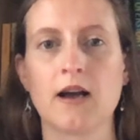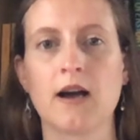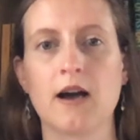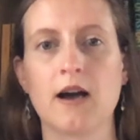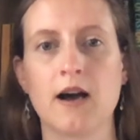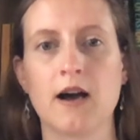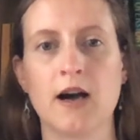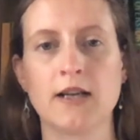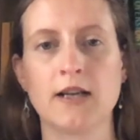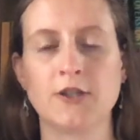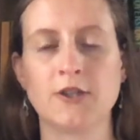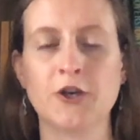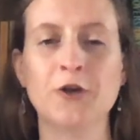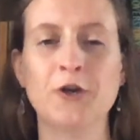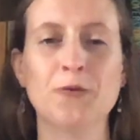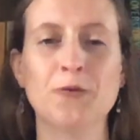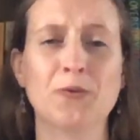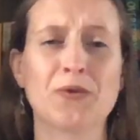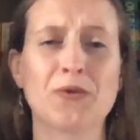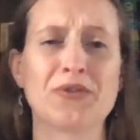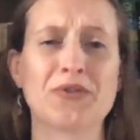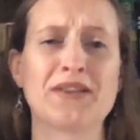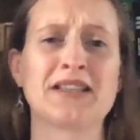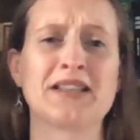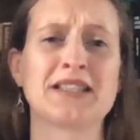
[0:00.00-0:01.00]
I do
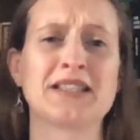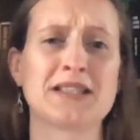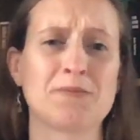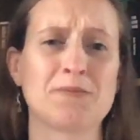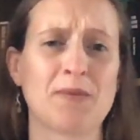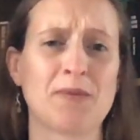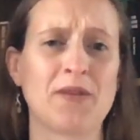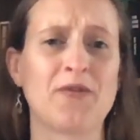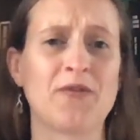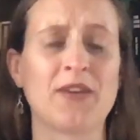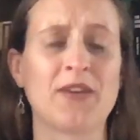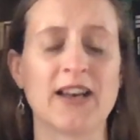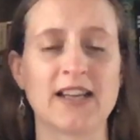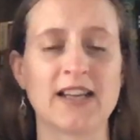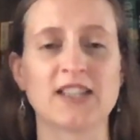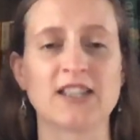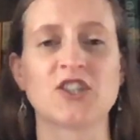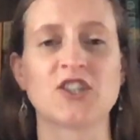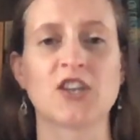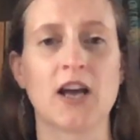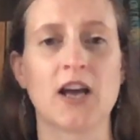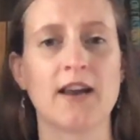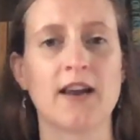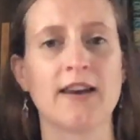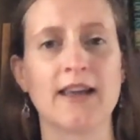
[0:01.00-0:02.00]
want this to be finished,
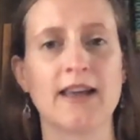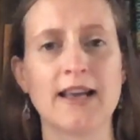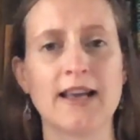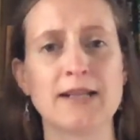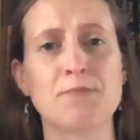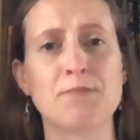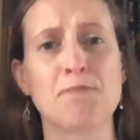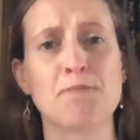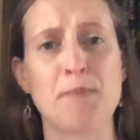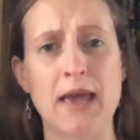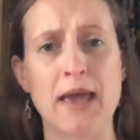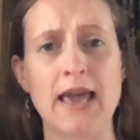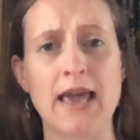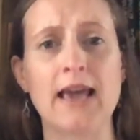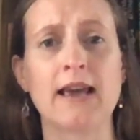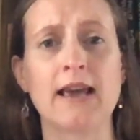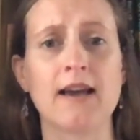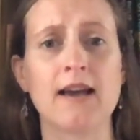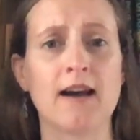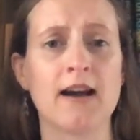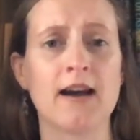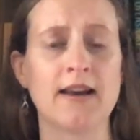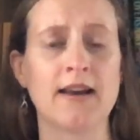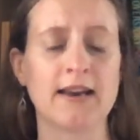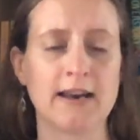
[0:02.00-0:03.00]
and it is big
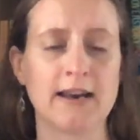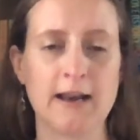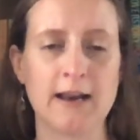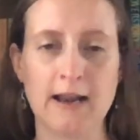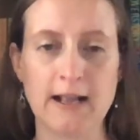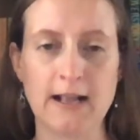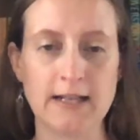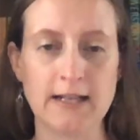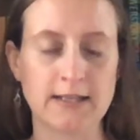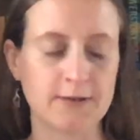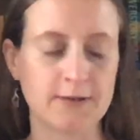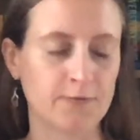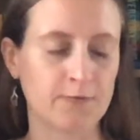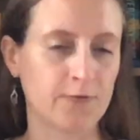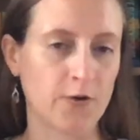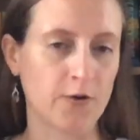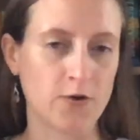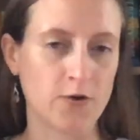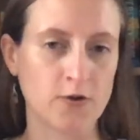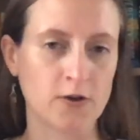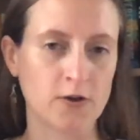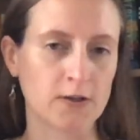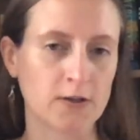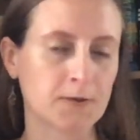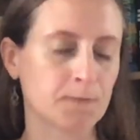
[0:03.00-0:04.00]
and it needs some
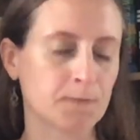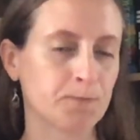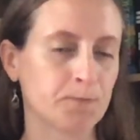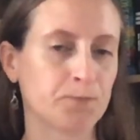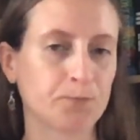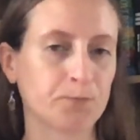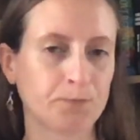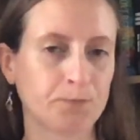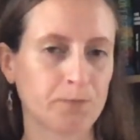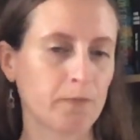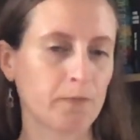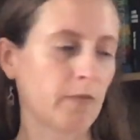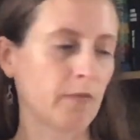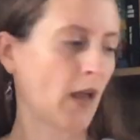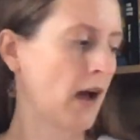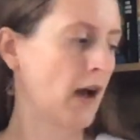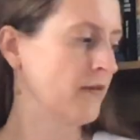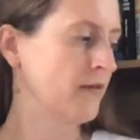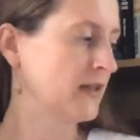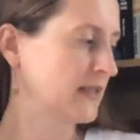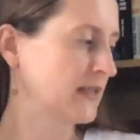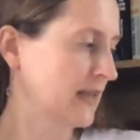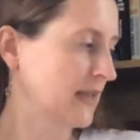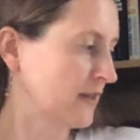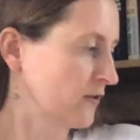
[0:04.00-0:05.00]
focus.
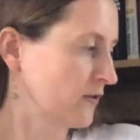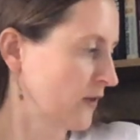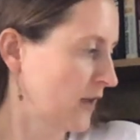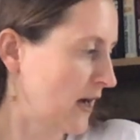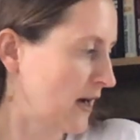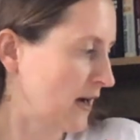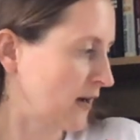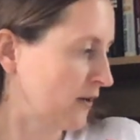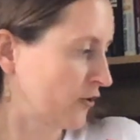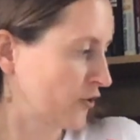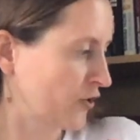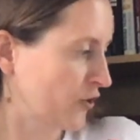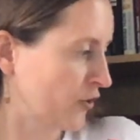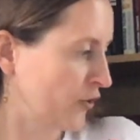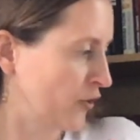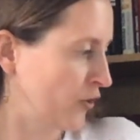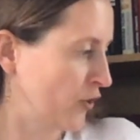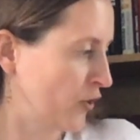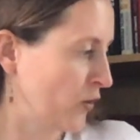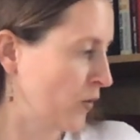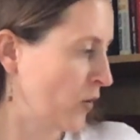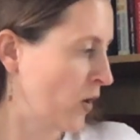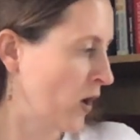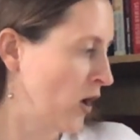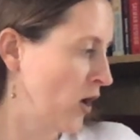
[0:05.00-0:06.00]
Having said all that, I'll show
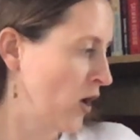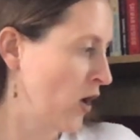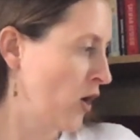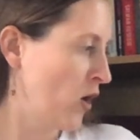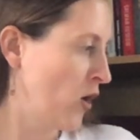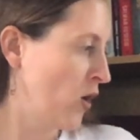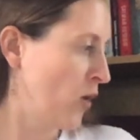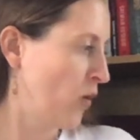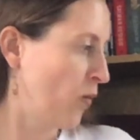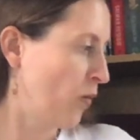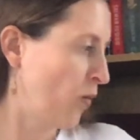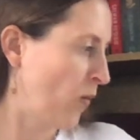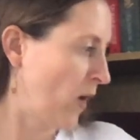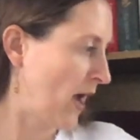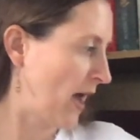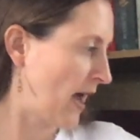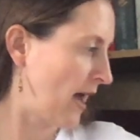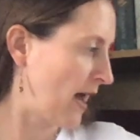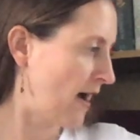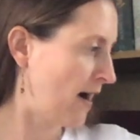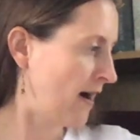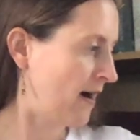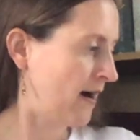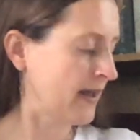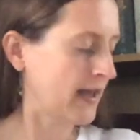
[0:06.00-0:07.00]
you where
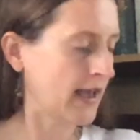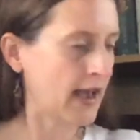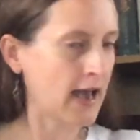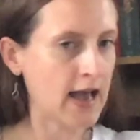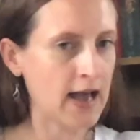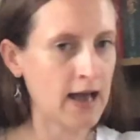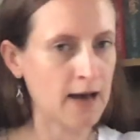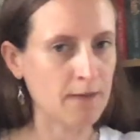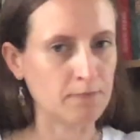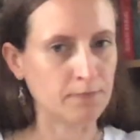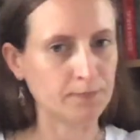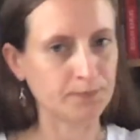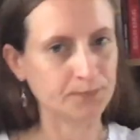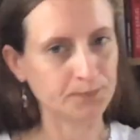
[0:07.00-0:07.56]
I am.